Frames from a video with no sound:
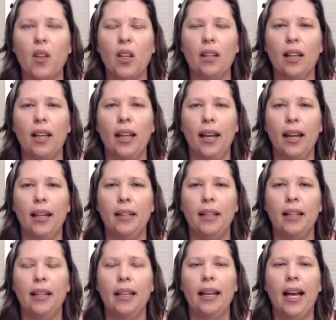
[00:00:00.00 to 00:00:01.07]
And
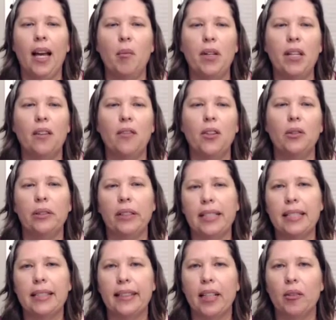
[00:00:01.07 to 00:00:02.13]
how many of you
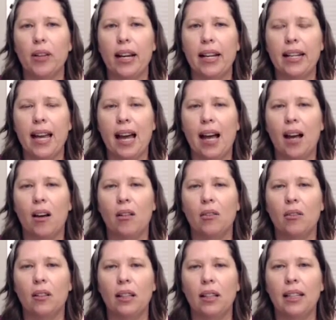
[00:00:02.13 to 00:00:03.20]
listening right
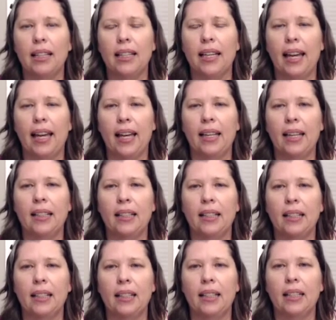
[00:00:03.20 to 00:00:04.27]
now can
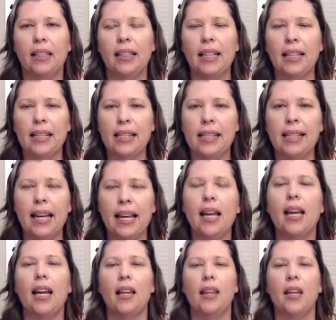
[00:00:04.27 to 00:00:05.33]

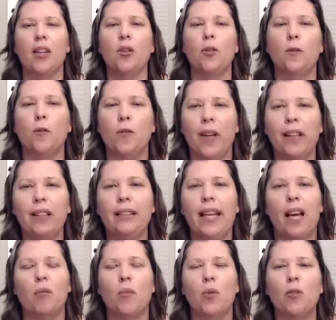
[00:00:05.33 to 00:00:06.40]
say that you felt
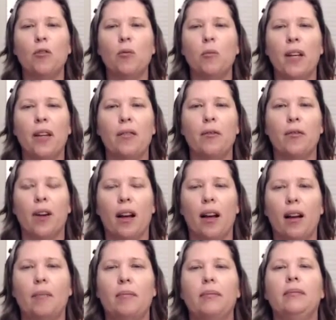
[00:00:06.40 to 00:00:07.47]
that movement
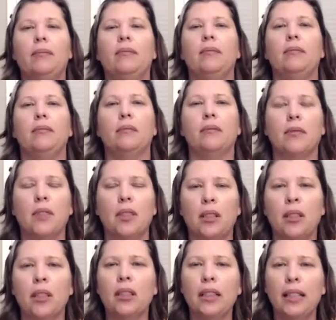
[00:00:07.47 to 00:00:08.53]
from
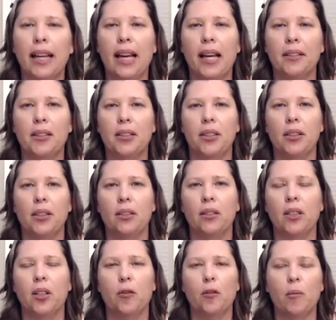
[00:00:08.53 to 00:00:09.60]
learning how to,
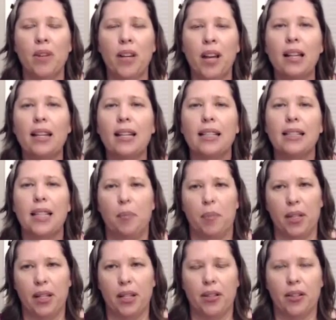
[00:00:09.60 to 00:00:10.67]
from not
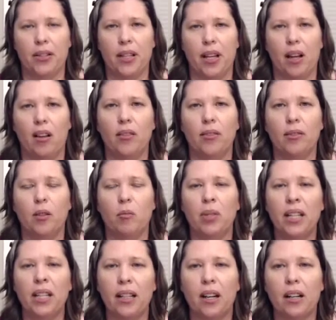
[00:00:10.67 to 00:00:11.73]
accepting yourself and
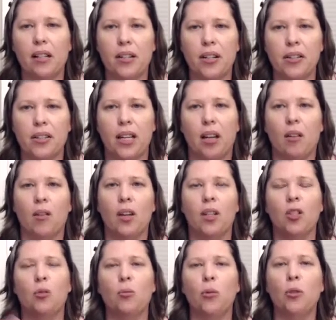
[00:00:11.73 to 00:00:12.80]
being hard on yourself
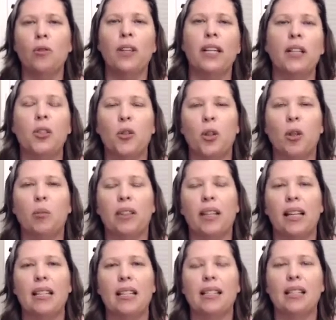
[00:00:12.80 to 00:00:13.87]
to moving into a
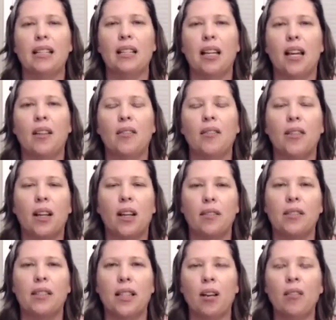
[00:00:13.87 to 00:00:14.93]
place of
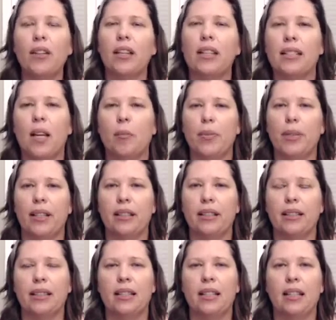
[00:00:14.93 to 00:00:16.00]
self-acceptance